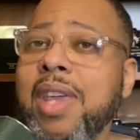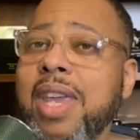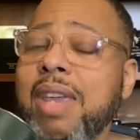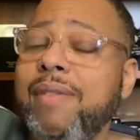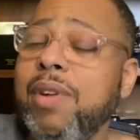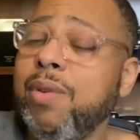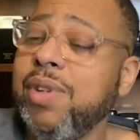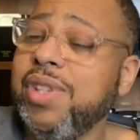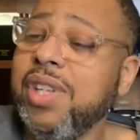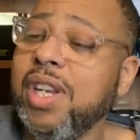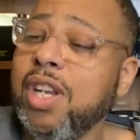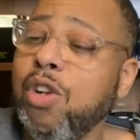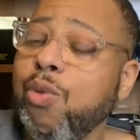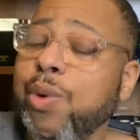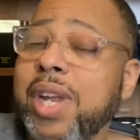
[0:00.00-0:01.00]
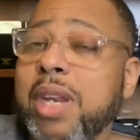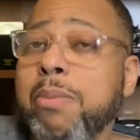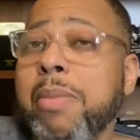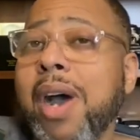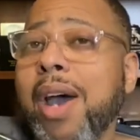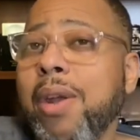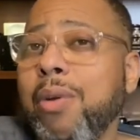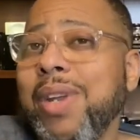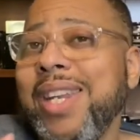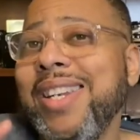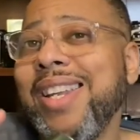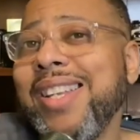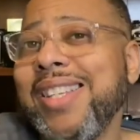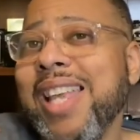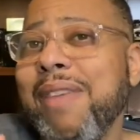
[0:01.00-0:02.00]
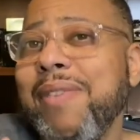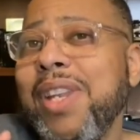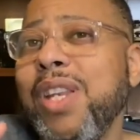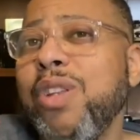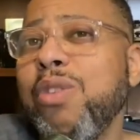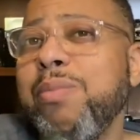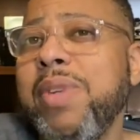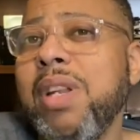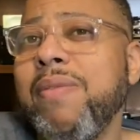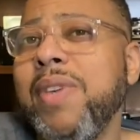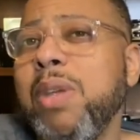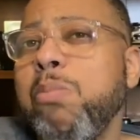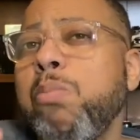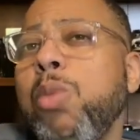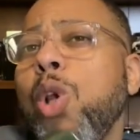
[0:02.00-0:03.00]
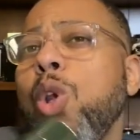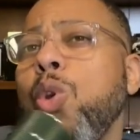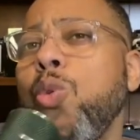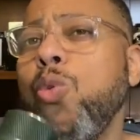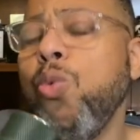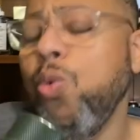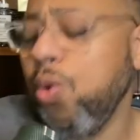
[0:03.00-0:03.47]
even though it's in a green bottle, it does have a little bit of a blue